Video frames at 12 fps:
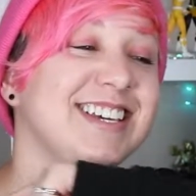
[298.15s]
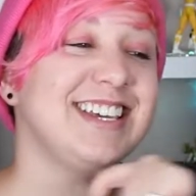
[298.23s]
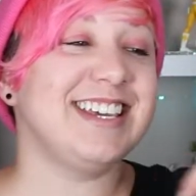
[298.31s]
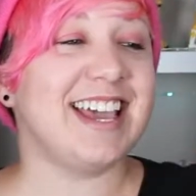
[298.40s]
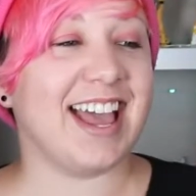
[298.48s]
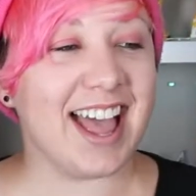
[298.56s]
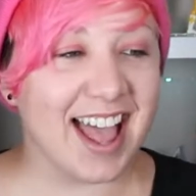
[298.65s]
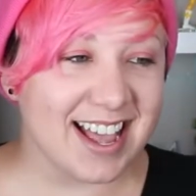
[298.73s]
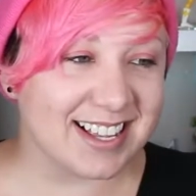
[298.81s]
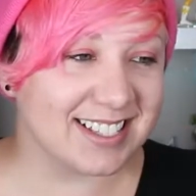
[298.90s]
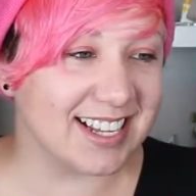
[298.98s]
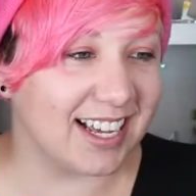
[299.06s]

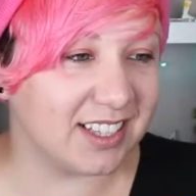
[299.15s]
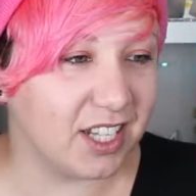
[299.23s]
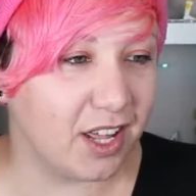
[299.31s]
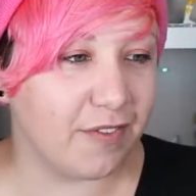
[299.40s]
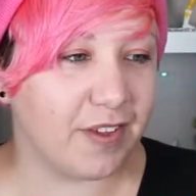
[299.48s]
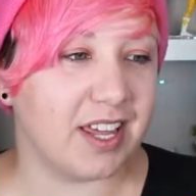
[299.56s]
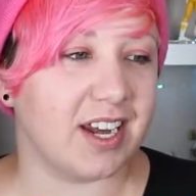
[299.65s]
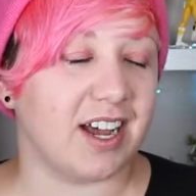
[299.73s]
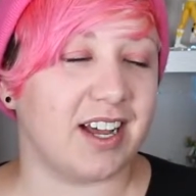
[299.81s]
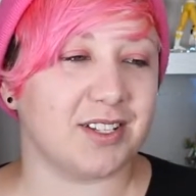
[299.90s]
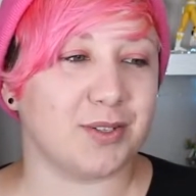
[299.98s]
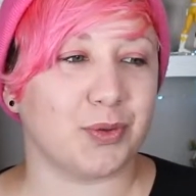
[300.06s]
Yes, I love it.
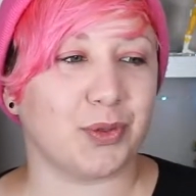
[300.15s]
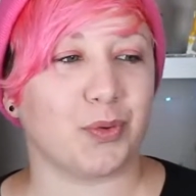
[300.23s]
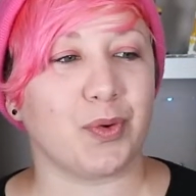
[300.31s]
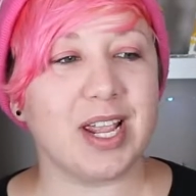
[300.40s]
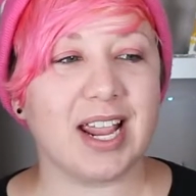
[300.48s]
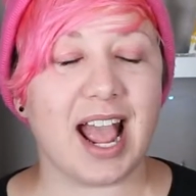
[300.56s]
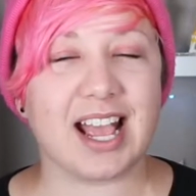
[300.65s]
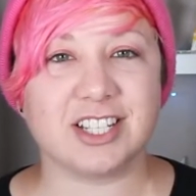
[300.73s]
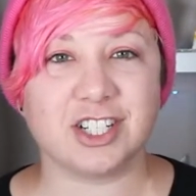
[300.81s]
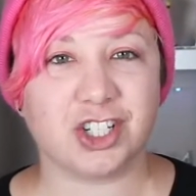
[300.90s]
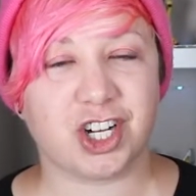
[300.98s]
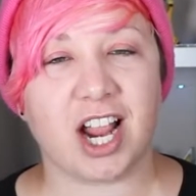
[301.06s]
So three
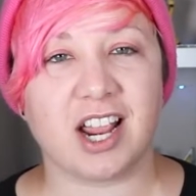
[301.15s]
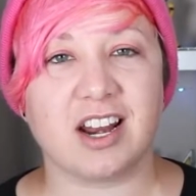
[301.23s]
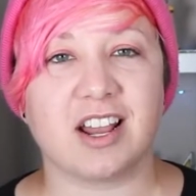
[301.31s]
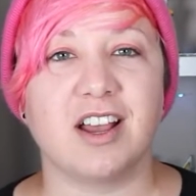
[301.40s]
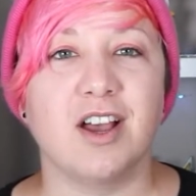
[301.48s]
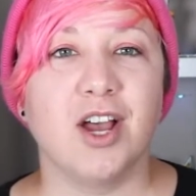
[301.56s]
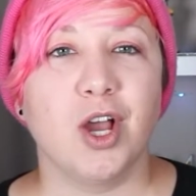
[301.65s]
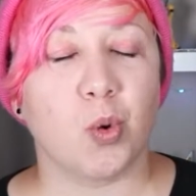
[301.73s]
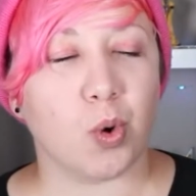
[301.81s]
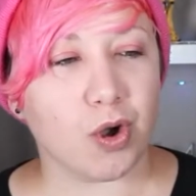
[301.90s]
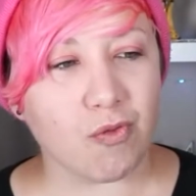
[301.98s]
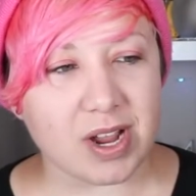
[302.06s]
guys in China
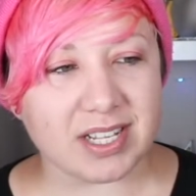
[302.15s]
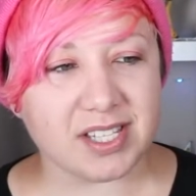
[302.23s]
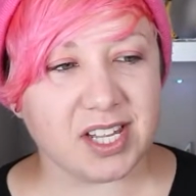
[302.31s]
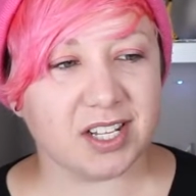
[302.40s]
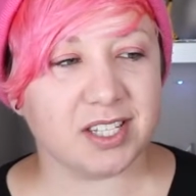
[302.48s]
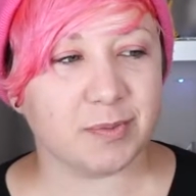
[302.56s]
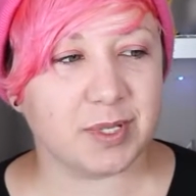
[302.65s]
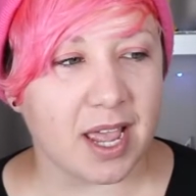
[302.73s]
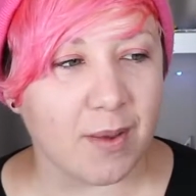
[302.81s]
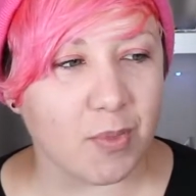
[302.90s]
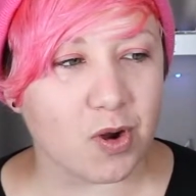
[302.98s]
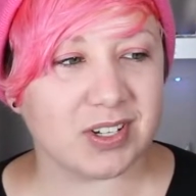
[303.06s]
were arrested on
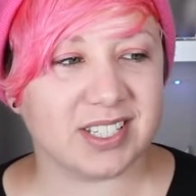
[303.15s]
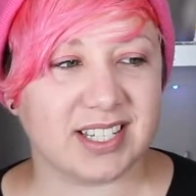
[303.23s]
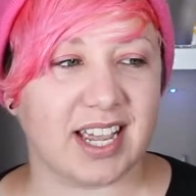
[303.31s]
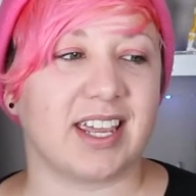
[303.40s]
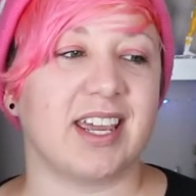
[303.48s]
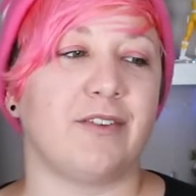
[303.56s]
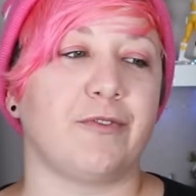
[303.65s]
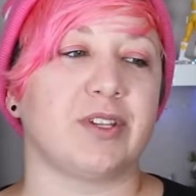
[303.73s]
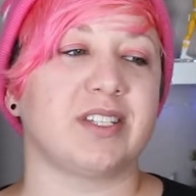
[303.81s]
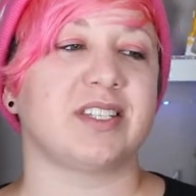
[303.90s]
September 2nd for the